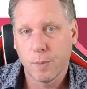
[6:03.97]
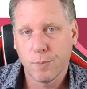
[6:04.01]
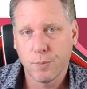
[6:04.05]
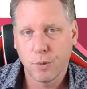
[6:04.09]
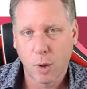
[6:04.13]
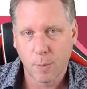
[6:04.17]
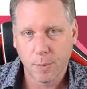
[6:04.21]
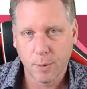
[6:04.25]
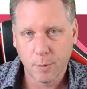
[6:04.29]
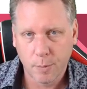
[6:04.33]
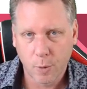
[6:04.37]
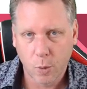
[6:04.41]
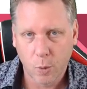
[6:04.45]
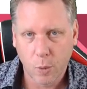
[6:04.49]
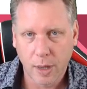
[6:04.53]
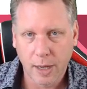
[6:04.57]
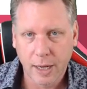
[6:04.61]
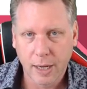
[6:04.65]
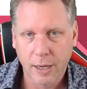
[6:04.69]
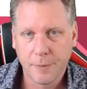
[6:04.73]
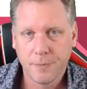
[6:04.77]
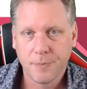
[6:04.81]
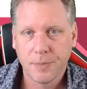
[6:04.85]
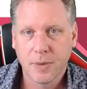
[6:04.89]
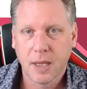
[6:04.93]
are problem
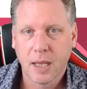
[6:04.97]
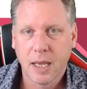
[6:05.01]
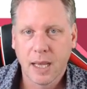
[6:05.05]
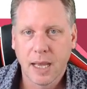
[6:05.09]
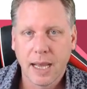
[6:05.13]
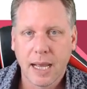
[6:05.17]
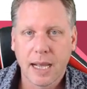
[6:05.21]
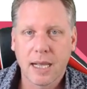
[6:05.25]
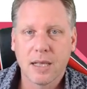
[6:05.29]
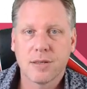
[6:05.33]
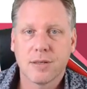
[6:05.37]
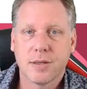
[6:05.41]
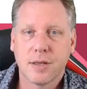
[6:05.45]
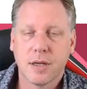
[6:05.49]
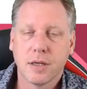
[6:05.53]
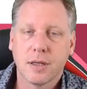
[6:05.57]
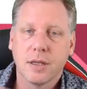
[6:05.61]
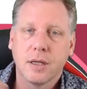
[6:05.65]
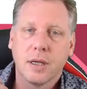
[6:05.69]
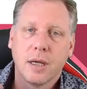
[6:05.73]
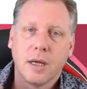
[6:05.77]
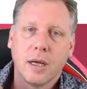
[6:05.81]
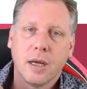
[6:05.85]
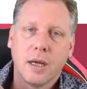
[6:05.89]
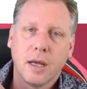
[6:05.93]
aware is that
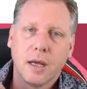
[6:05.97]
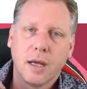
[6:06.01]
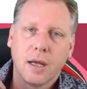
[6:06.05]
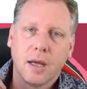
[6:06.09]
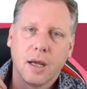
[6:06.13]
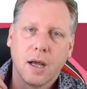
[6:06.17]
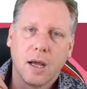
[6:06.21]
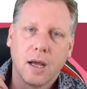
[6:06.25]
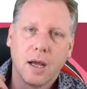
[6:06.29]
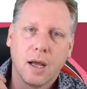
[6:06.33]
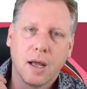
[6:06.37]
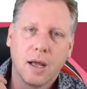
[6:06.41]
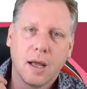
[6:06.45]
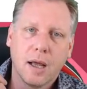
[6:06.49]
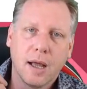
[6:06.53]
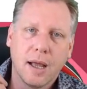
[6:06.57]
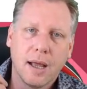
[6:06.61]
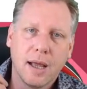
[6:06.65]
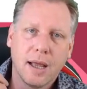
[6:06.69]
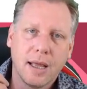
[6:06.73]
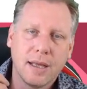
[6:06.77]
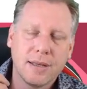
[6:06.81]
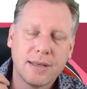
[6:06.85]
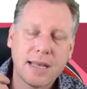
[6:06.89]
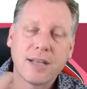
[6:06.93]

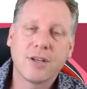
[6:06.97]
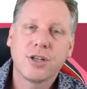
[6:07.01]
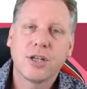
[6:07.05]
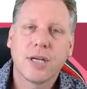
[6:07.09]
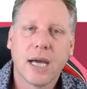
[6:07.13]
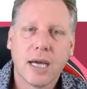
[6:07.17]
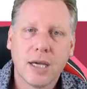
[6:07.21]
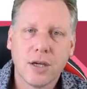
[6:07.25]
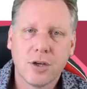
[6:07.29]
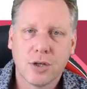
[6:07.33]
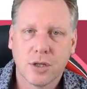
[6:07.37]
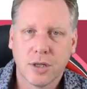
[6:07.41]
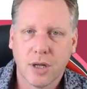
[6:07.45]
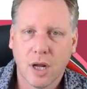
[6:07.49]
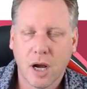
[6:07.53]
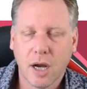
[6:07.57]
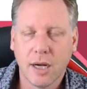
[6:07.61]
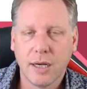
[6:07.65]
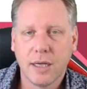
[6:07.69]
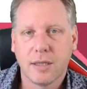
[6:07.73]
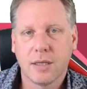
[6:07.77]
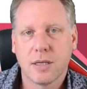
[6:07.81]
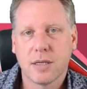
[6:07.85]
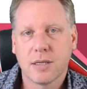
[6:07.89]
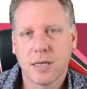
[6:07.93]
in education, I
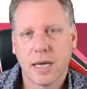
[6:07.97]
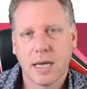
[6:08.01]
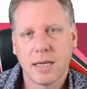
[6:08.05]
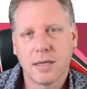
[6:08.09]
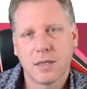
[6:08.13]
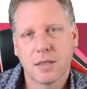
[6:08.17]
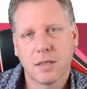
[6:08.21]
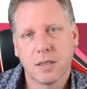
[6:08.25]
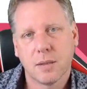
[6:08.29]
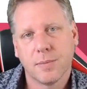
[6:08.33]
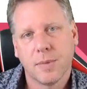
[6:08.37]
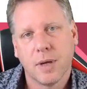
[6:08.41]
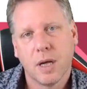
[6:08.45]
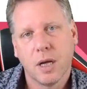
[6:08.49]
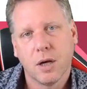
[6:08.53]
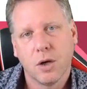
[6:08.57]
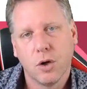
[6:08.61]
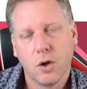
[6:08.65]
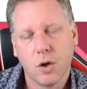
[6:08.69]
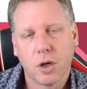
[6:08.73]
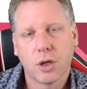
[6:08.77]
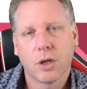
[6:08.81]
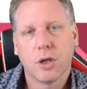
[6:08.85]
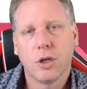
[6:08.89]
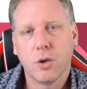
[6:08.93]
need to say to them,
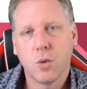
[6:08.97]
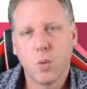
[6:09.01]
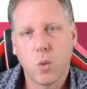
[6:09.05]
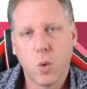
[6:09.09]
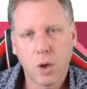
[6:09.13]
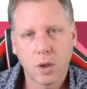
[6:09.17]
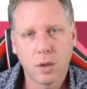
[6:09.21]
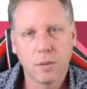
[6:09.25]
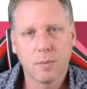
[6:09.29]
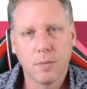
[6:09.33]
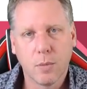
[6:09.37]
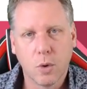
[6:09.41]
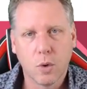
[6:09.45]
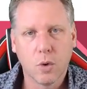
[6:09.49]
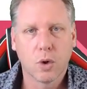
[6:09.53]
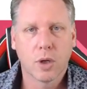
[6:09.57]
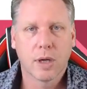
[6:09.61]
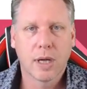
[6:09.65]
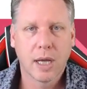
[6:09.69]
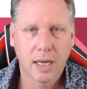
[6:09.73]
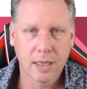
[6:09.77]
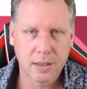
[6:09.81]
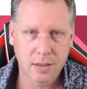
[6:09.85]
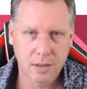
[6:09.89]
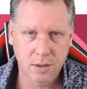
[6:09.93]
look, you want more
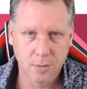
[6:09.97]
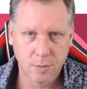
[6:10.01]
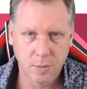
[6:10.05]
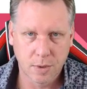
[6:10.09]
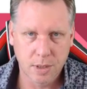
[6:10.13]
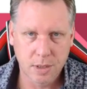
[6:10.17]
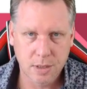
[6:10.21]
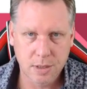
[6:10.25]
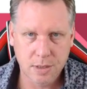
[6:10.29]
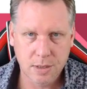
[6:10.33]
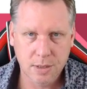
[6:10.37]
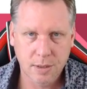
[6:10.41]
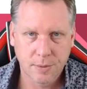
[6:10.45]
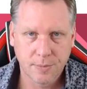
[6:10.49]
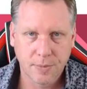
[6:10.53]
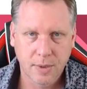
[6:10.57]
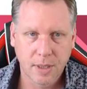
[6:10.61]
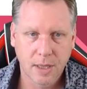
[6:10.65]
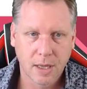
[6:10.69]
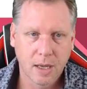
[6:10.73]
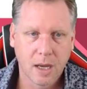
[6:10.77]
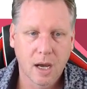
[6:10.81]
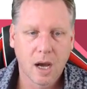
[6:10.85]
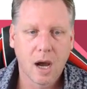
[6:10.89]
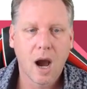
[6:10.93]
customers,
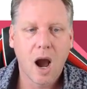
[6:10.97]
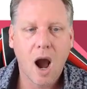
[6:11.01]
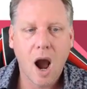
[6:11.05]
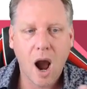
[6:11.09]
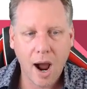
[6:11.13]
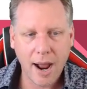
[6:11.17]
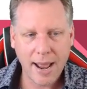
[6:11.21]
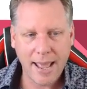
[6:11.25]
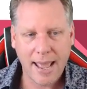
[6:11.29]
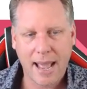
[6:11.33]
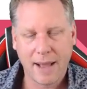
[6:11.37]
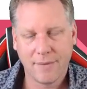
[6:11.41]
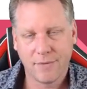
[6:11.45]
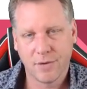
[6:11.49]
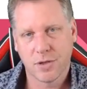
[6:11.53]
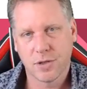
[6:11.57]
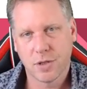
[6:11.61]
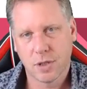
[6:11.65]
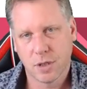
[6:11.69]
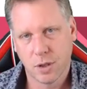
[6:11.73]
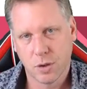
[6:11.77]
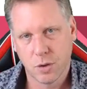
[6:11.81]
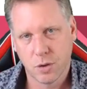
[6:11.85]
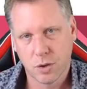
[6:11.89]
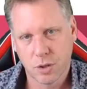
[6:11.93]
I have a
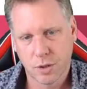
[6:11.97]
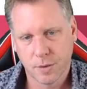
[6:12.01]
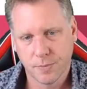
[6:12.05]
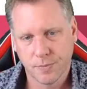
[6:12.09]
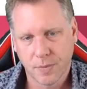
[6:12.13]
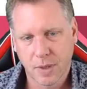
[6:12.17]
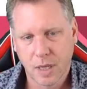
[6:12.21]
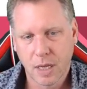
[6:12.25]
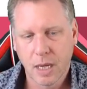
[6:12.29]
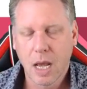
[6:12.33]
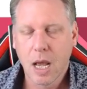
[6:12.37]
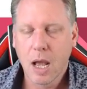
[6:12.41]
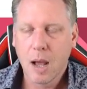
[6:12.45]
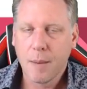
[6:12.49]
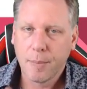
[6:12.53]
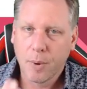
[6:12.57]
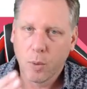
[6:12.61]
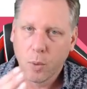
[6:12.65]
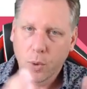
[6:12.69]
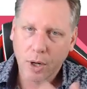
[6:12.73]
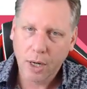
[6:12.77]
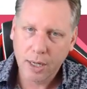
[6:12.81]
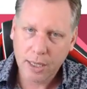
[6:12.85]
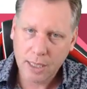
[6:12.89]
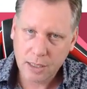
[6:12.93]
solution. But
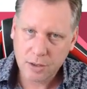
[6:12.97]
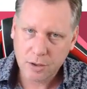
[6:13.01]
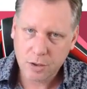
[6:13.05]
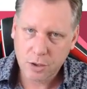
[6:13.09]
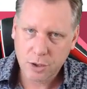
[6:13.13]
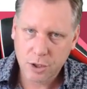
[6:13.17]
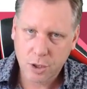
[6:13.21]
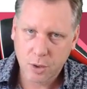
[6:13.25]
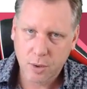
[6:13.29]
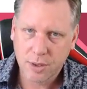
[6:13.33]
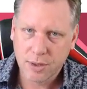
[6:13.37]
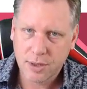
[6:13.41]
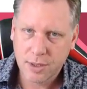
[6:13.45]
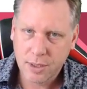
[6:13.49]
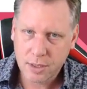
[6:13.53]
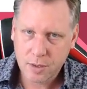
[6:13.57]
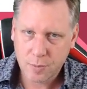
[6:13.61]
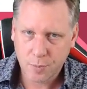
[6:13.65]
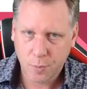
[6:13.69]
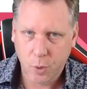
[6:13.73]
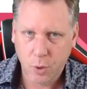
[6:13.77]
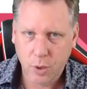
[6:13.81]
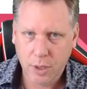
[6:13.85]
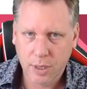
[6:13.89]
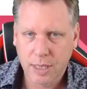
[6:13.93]
what I need to do at this
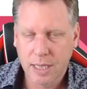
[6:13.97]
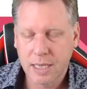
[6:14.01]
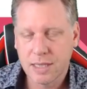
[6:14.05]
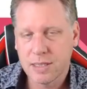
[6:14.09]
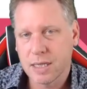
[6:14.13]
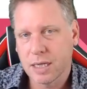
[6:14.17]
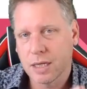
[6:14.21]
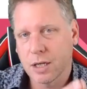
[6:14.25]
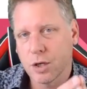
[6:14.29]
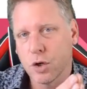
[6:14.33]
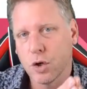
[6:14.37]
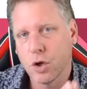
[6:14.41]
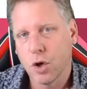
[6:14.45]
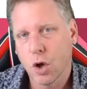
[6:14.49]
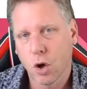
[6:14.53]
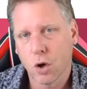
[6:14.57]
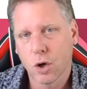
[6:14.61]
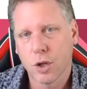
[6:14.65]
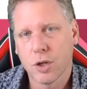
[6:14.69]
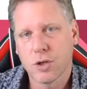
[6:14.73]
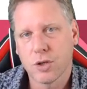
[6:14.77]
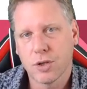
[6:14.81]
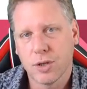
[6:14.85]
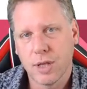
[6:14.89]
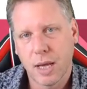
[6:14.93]
point is
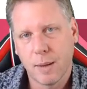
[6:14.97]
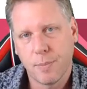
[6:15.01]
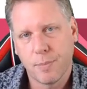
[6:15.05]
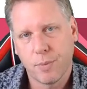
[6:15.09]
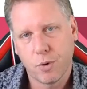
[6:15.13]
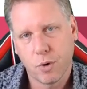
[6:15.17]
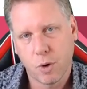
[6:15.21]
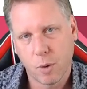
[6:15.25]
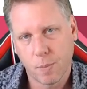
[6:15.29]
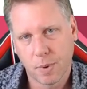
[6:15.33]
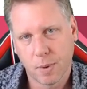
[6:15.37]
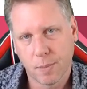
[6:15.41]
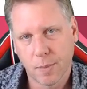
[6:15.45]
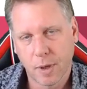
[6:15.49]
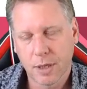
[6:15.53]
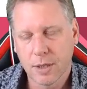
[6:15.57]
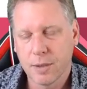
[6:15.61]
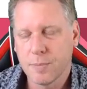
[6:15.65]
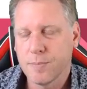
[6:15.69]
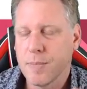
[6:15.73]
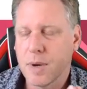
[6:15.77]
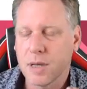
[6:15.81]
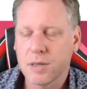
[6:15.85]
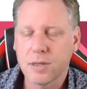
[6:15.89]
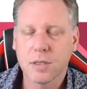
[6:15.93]
acknowledge their problem. I
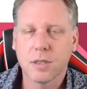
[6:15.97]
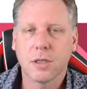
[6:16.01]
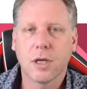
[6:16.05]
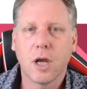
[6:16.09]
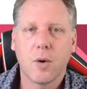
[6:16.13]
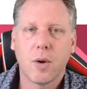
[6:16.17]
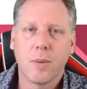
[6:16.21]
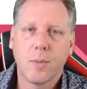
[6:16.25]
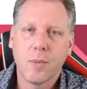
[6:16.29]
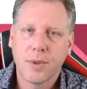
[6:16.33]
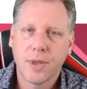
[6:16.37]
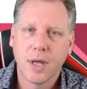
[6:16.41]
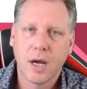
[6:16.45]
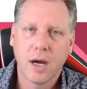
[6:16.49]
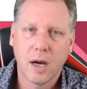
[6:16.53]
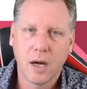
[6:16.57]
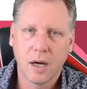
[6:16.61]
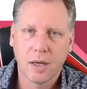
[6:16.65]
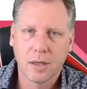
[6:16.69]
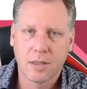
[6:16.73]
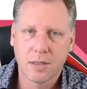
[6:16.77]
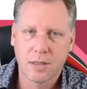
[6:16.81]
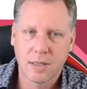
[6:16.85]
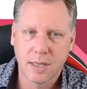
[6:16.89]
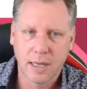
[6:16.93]
mustn't go in with a
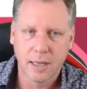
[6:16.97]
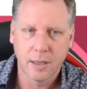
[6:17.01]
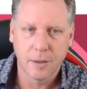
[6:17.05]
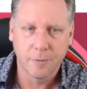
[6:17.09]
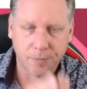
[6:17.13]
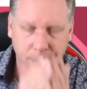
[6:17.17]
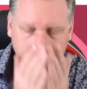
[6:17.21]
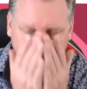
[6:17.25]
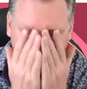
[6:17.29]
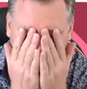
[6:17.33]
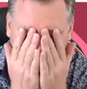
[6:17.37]
hard sell.